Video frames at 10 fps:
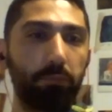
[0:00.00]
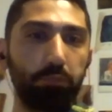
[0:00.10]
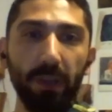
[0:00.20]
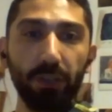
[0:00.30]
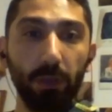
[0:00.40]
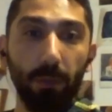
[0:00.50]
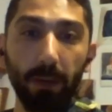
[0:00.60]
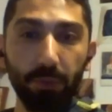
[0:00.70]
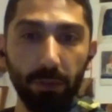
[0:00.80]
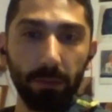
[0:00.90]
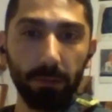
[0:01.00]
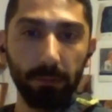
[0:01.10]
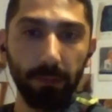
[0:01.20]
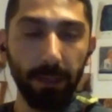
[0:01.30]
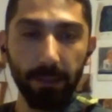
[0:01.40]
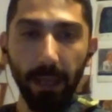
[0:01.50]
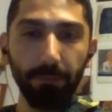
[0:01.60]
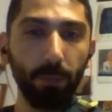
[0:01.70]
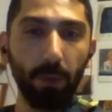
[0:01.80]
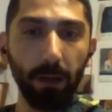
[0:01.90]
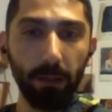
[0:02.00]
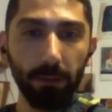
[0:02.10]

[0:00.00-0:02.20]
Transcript: It's corruption. It's everywhere,